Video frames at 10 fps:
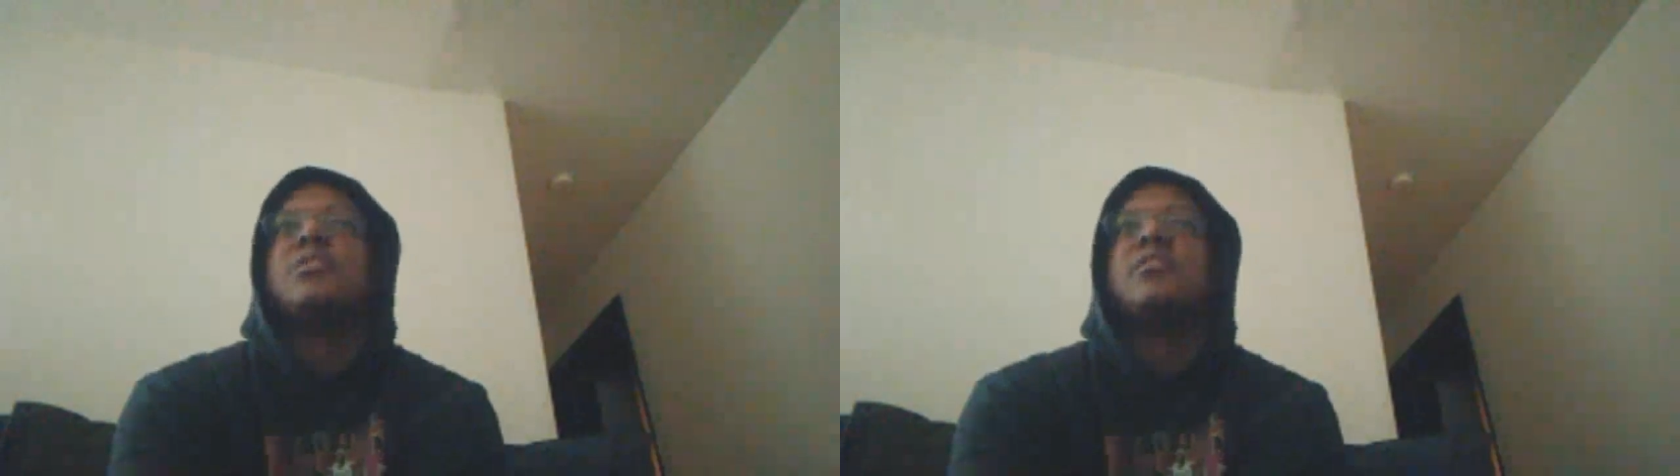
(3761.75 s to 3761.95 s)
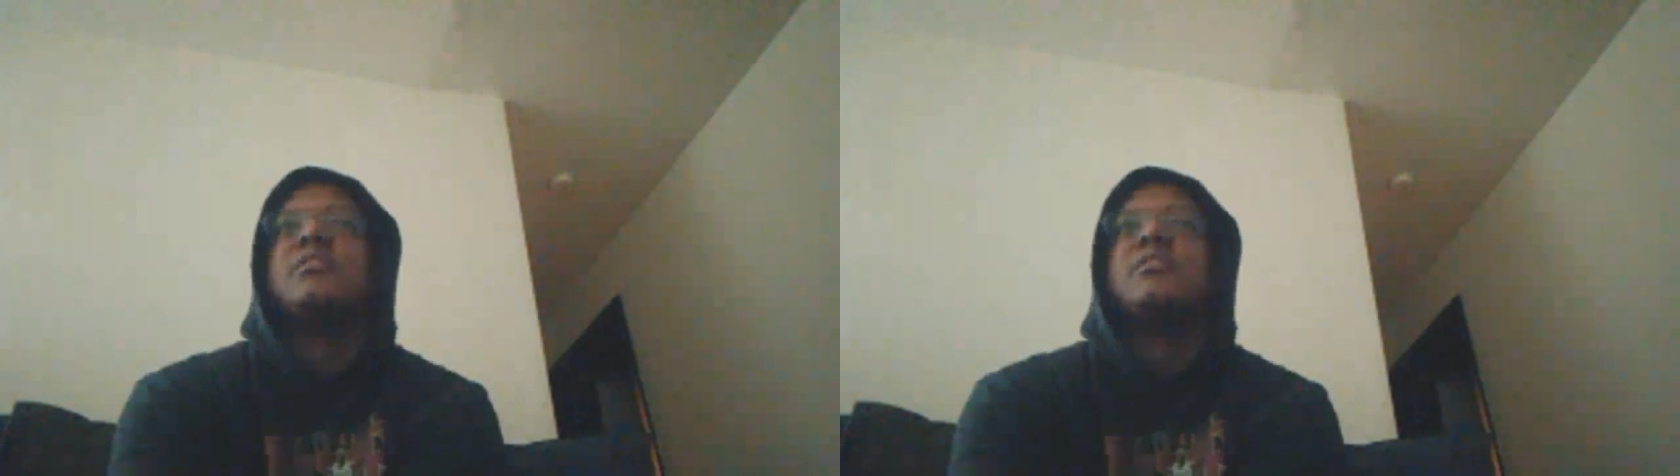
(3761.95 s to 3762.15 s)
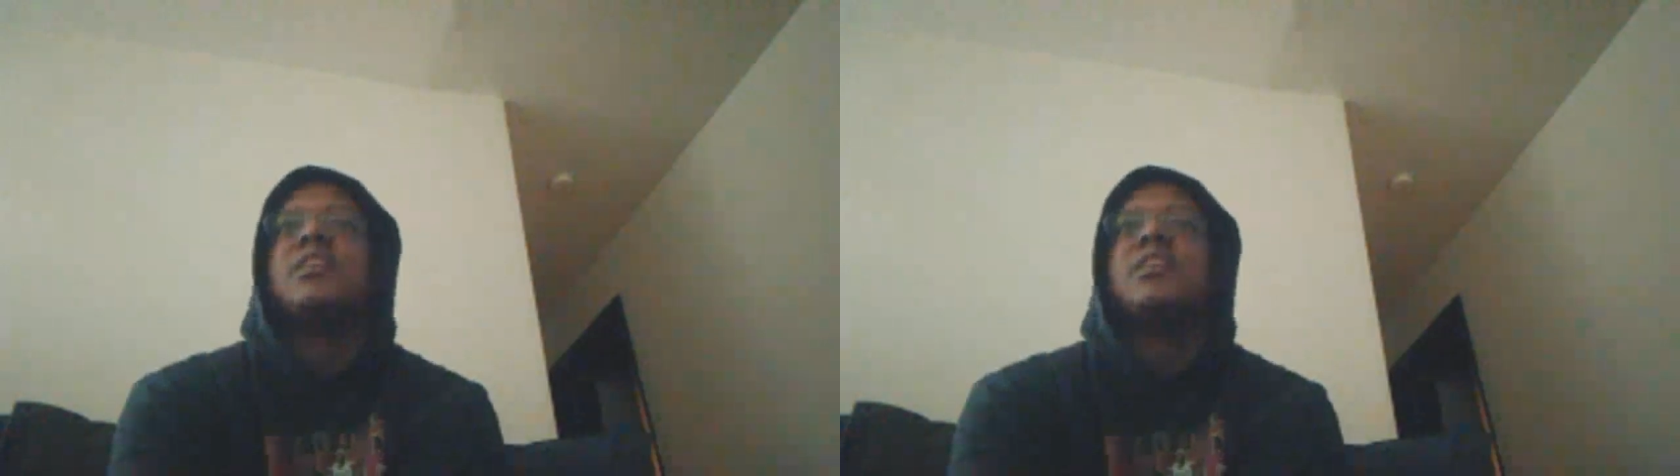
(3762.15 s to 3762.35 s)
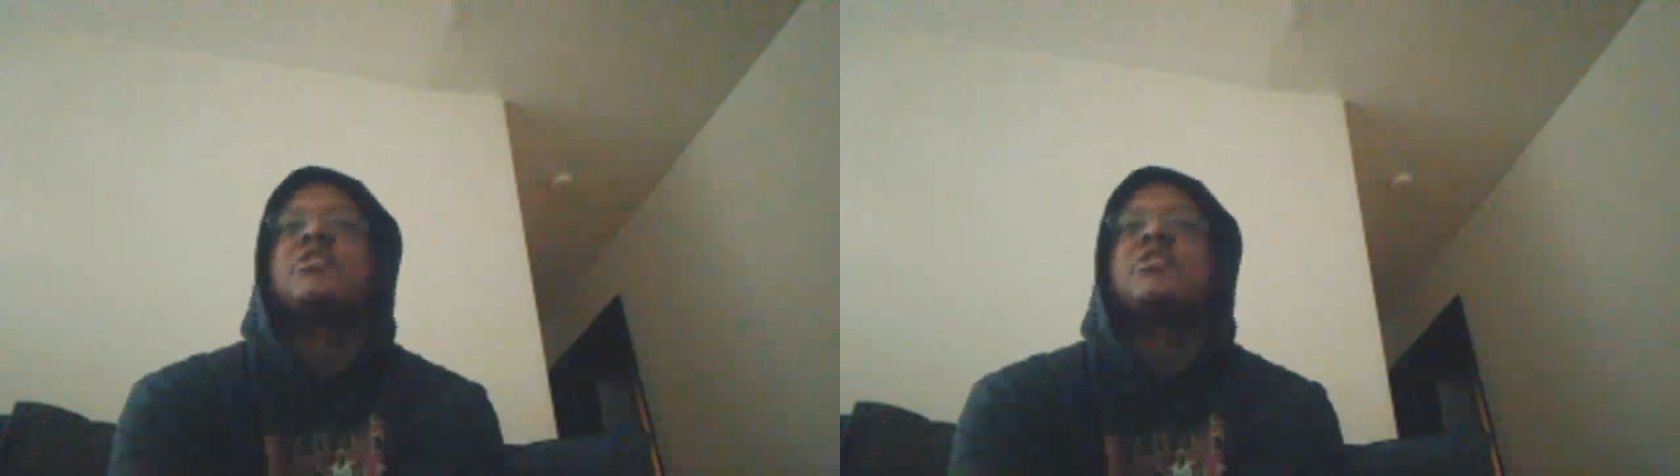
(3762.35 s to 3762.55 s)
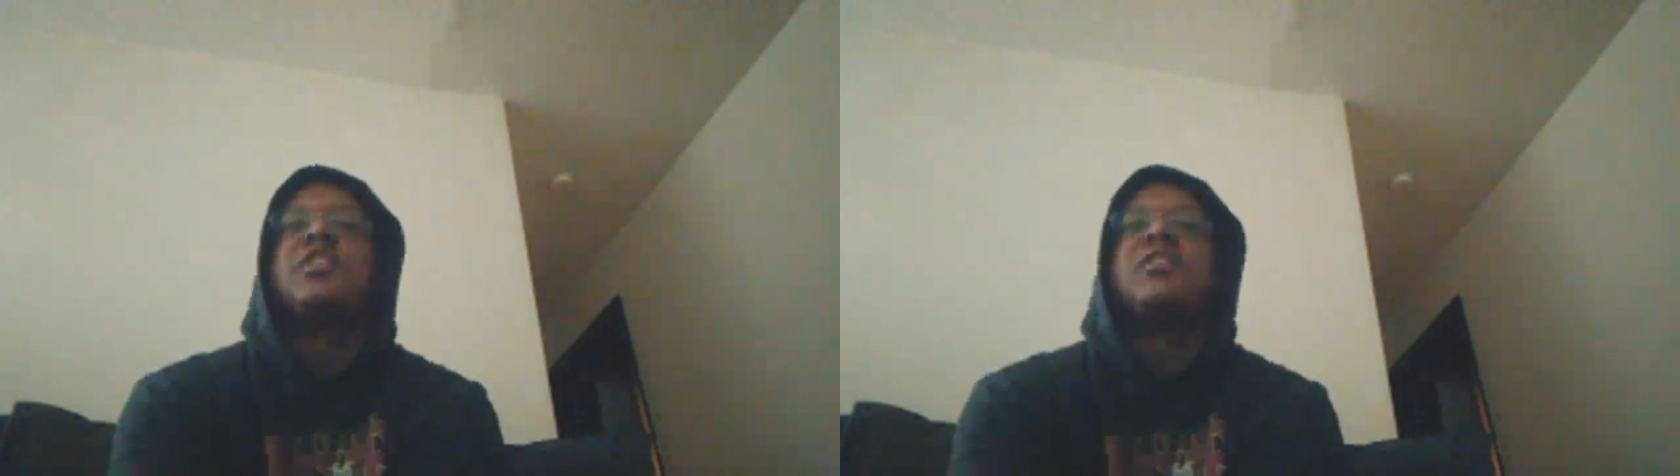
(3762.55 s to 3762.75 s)
They're just
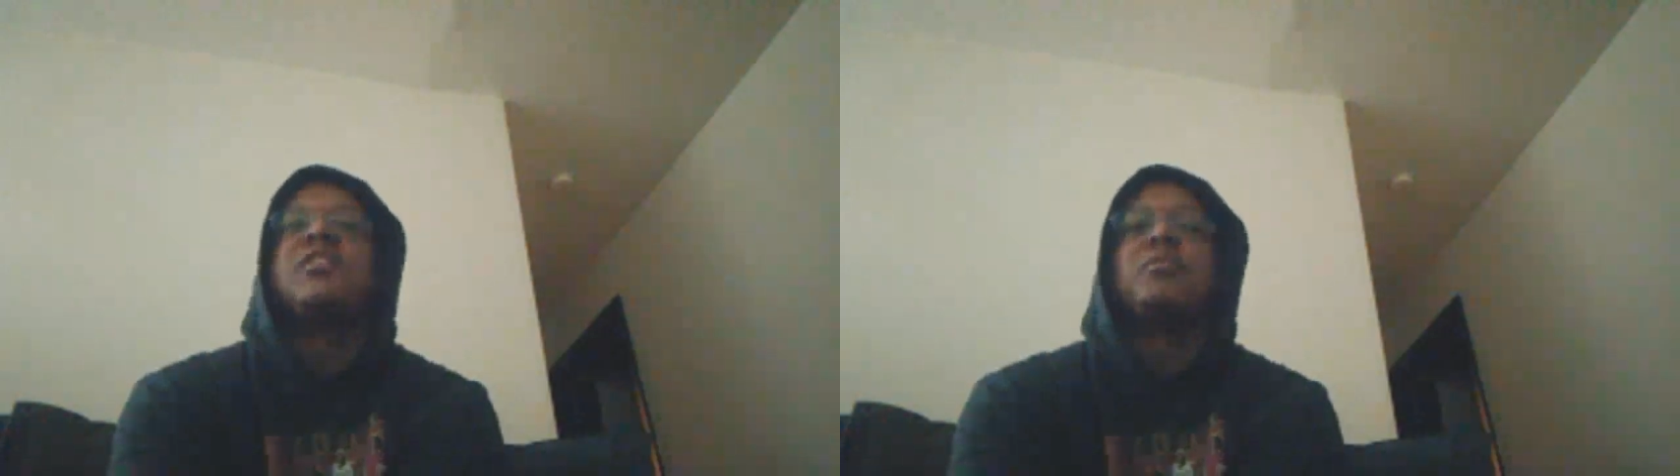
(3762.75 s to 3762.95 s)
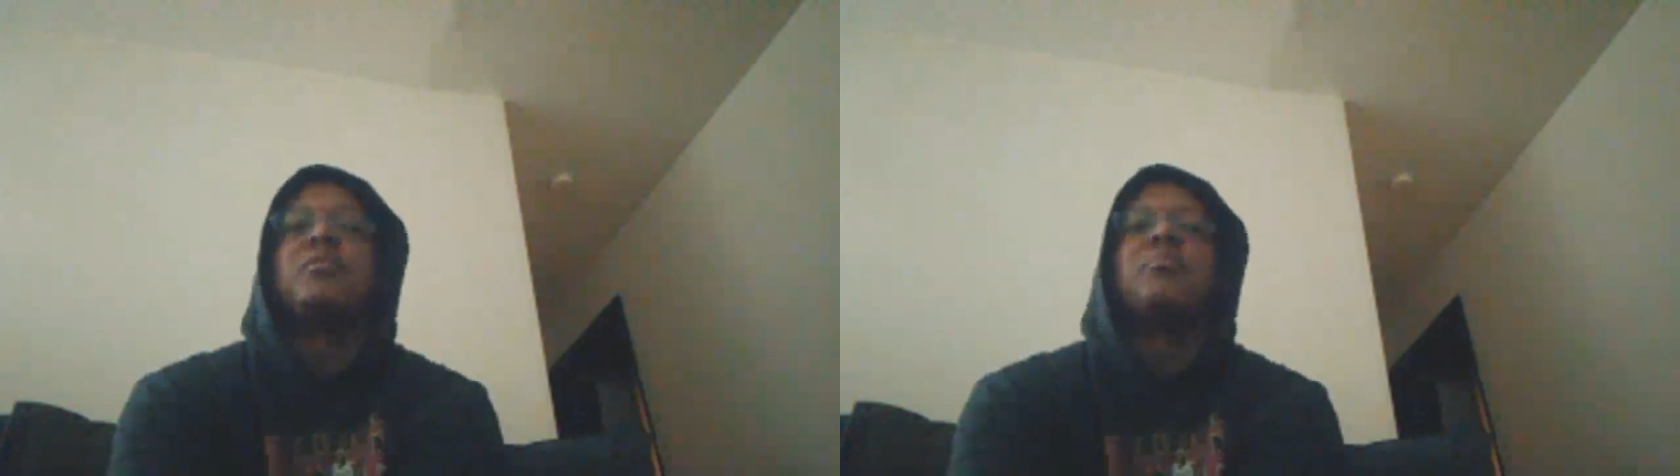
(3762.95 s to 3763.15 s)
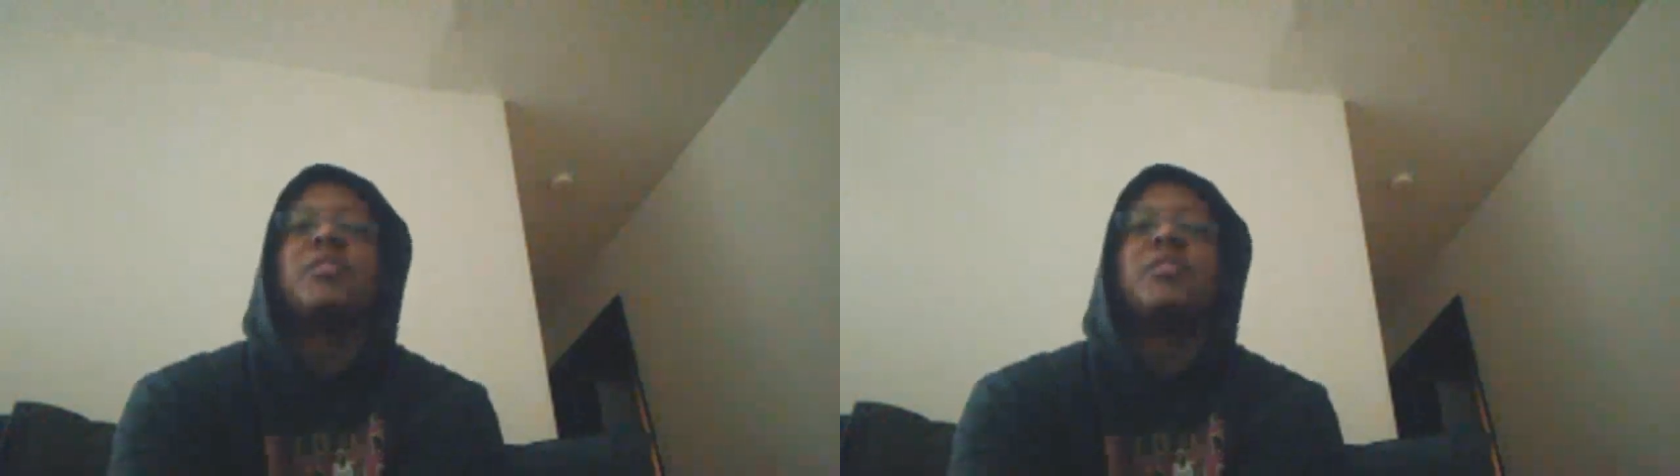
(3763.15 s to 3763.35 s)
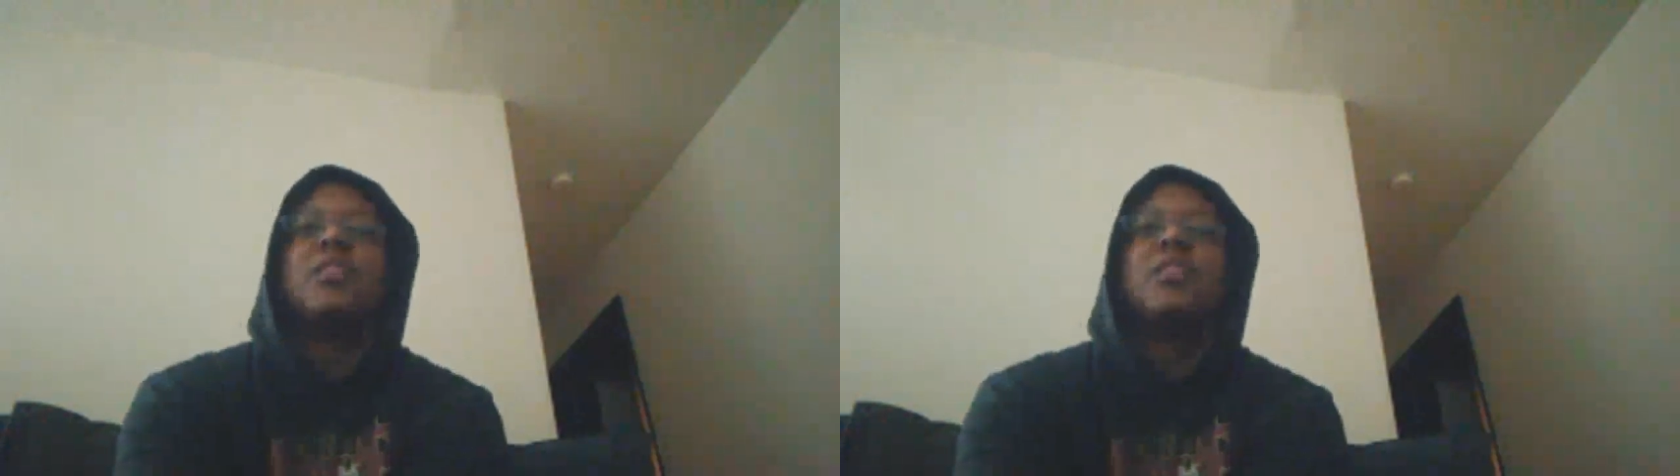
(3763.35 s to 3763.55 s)
speaking from a book.